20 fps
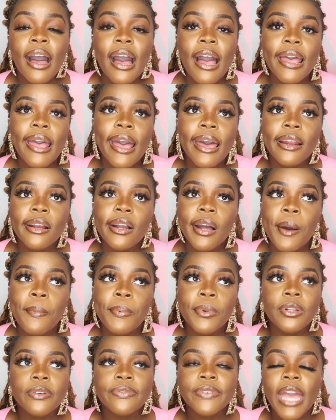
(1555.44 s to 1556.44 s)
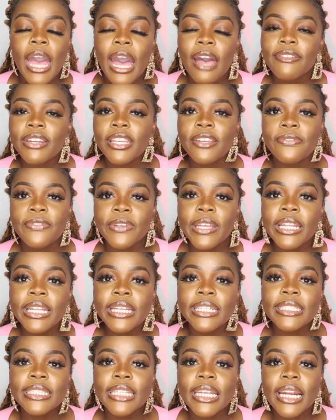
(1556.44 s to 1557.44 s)
I had a couple of cavity
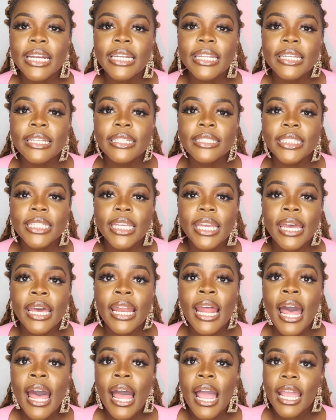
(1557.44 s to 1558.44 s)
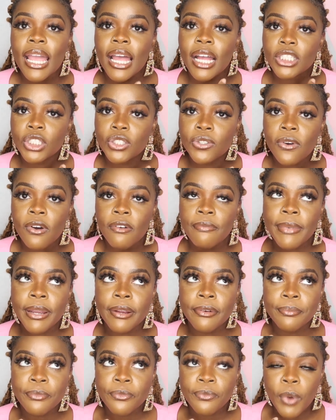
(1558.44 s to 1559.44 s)
fill-ins that I needed to get. I got 2 of
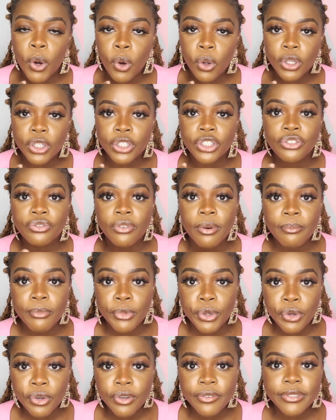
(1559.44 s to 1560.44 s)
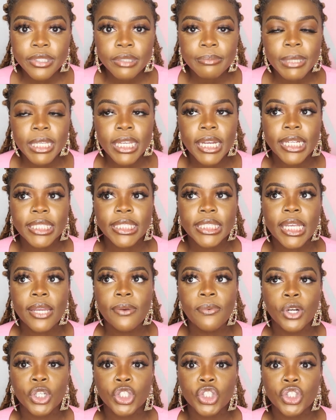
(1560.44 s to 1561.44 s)
my molars removed because they were